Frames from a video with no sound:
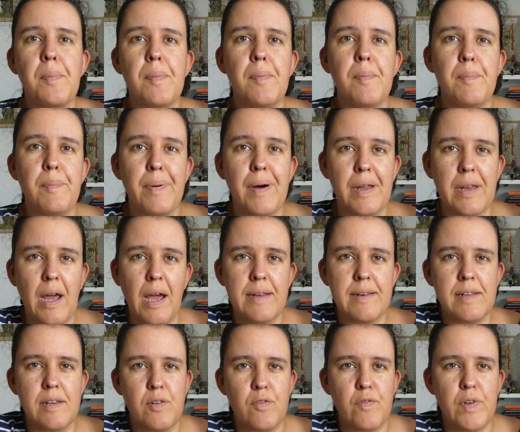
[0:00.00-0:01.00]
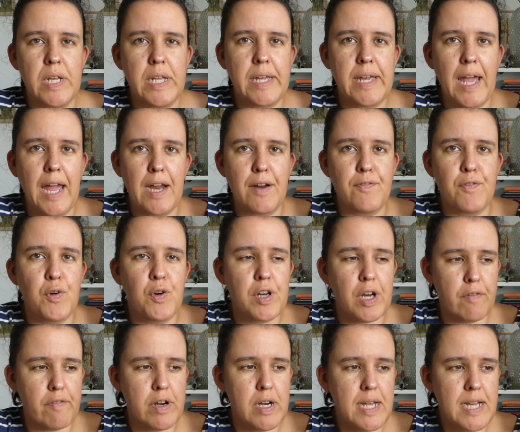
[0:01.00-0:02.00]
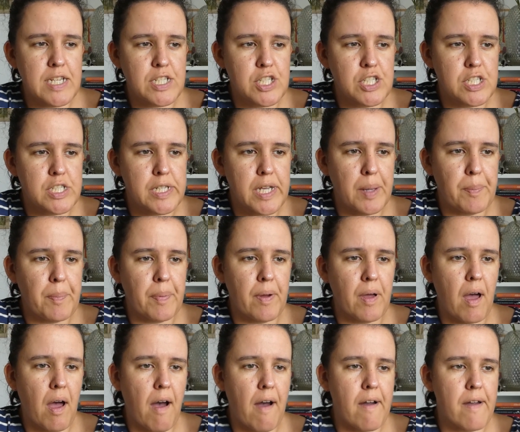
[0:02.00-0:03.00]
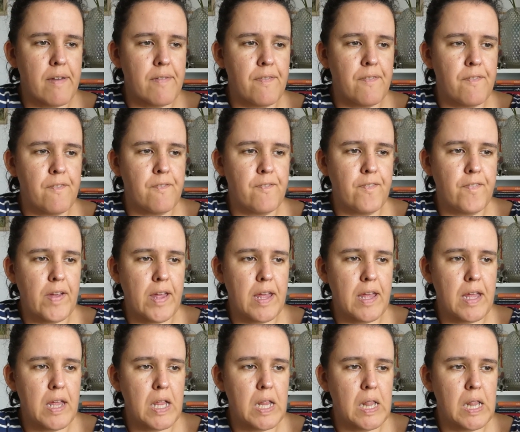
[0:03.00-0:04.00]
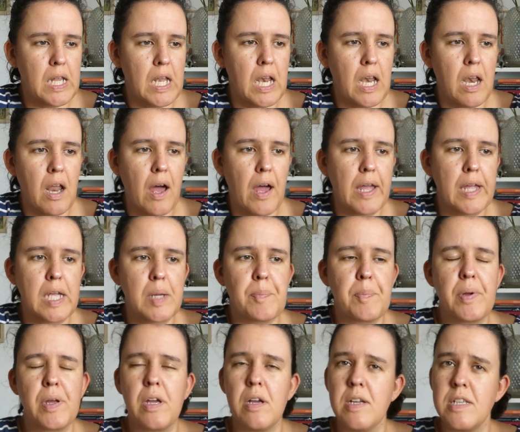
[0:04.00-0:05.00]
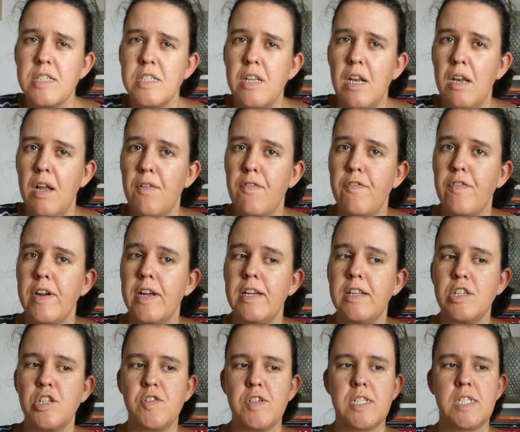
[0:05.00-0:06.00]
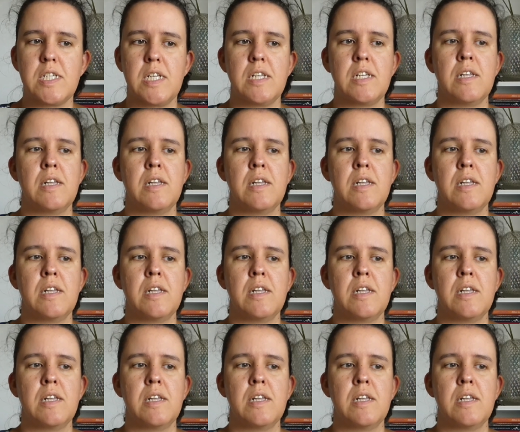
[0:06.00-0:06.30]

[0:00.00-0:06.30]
but I didn't really care for their relationship. I feel like because the love interest